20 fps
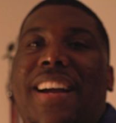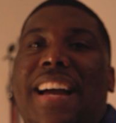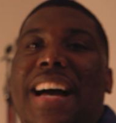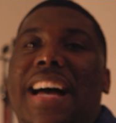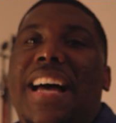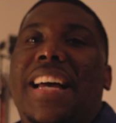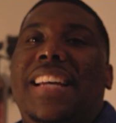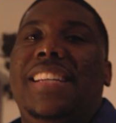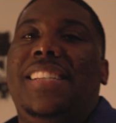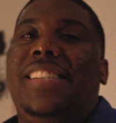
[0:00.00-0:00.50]

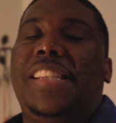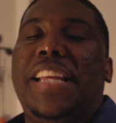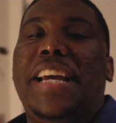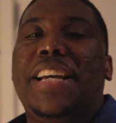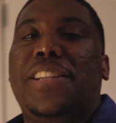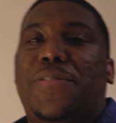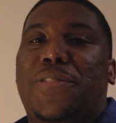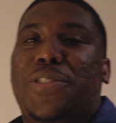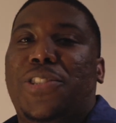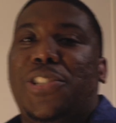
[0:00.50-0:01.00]
guys.
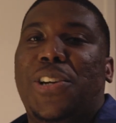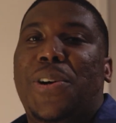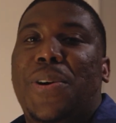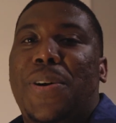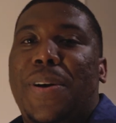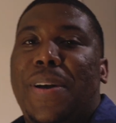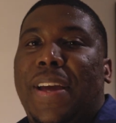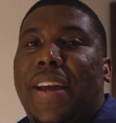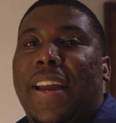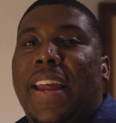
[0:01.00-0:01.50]
Thanks for
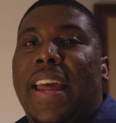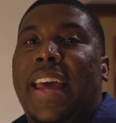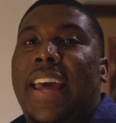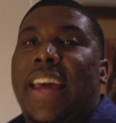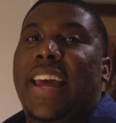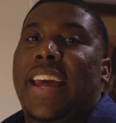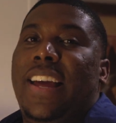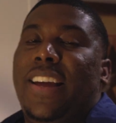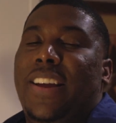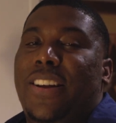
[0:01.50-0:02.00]
showing
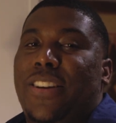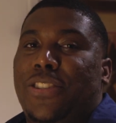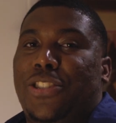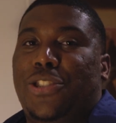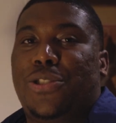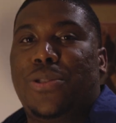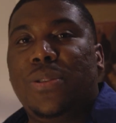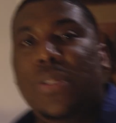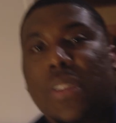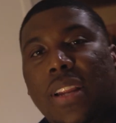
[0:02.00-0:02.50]
your
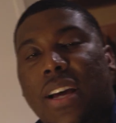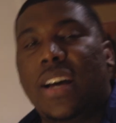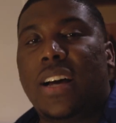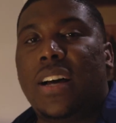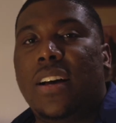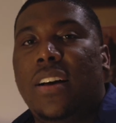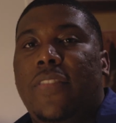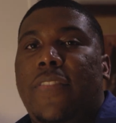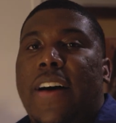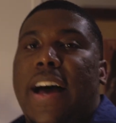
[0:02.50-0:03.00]
true
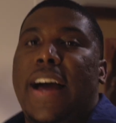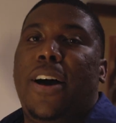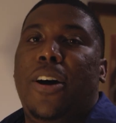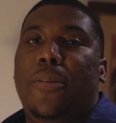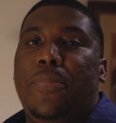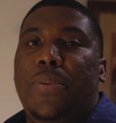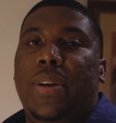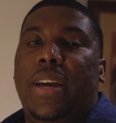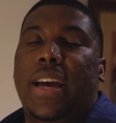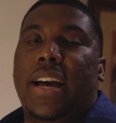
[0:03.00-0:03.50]
love. I
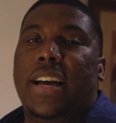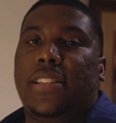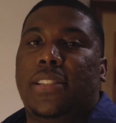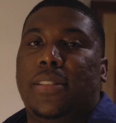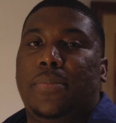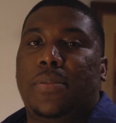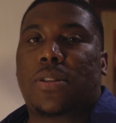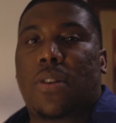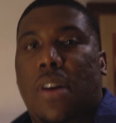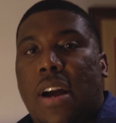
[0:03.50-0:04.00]
hope you guys
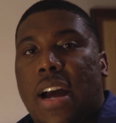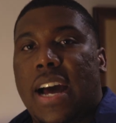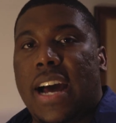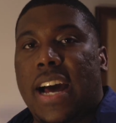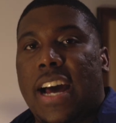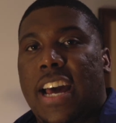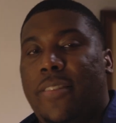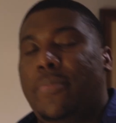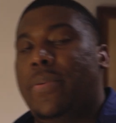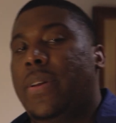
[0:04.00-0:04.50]

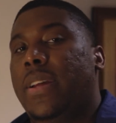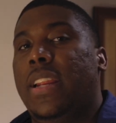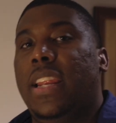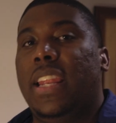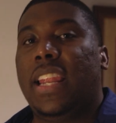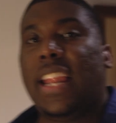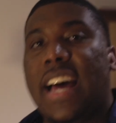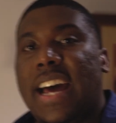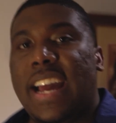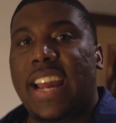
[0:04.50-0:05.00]
subscribe,
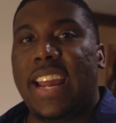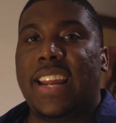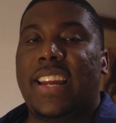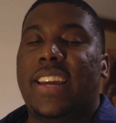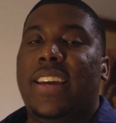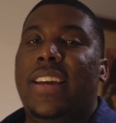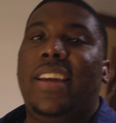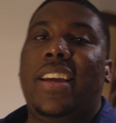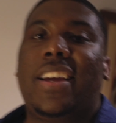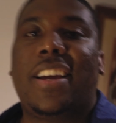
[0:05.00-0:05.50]

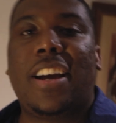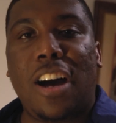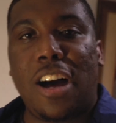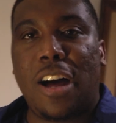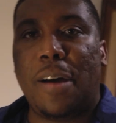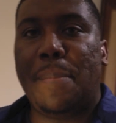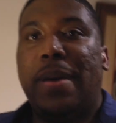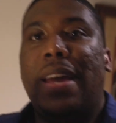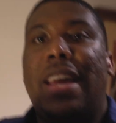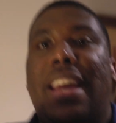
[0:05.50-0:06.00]
like,
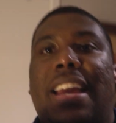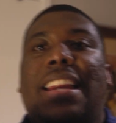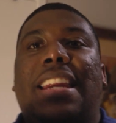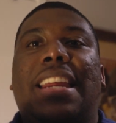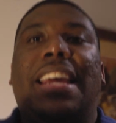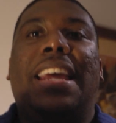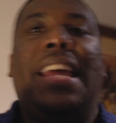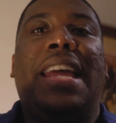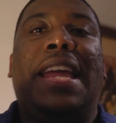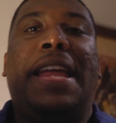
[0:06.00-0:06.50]
comment.
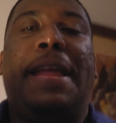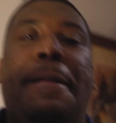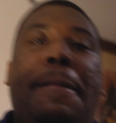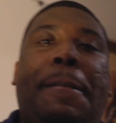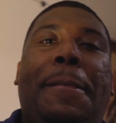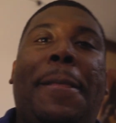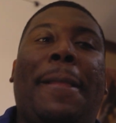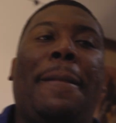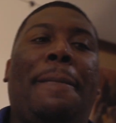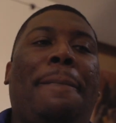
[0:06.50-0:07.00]

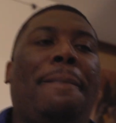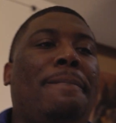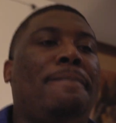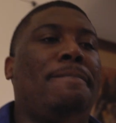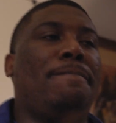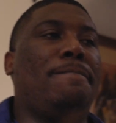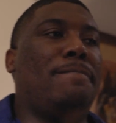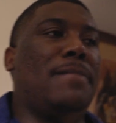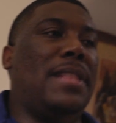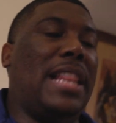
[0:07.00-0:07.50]

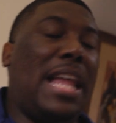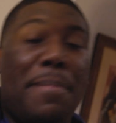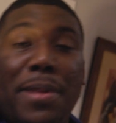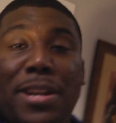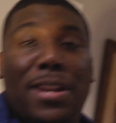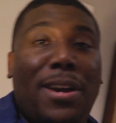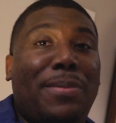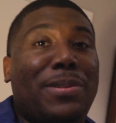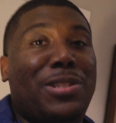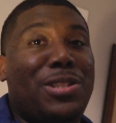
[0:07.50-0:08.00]
Let me
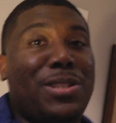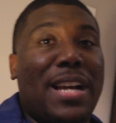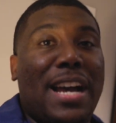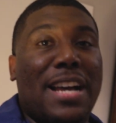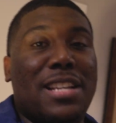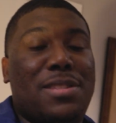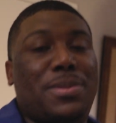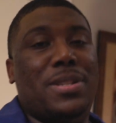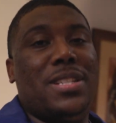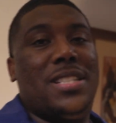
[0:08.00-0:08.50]
know what you
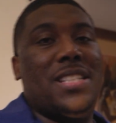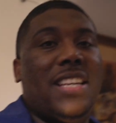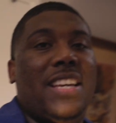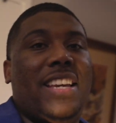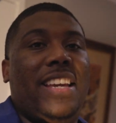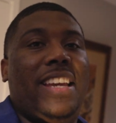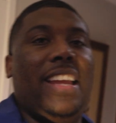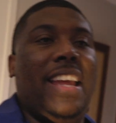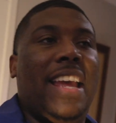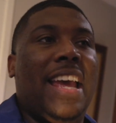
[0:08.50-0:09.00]
guys want to
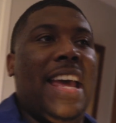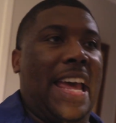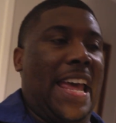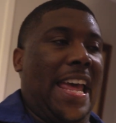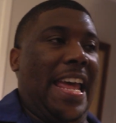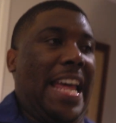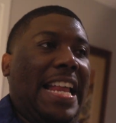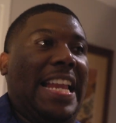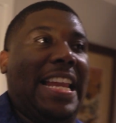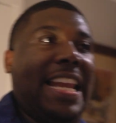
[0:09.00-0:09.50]
see.
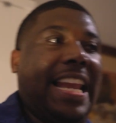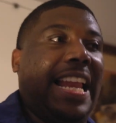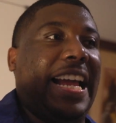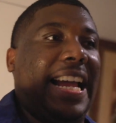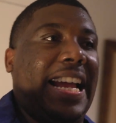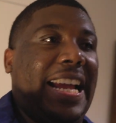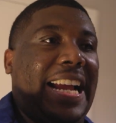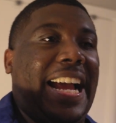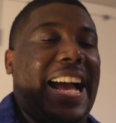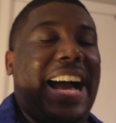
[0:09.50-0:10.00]

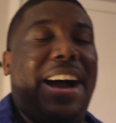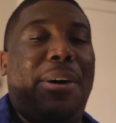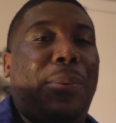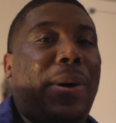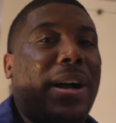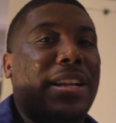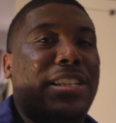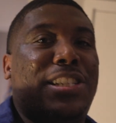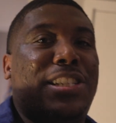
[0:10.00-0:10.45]
Like, I watch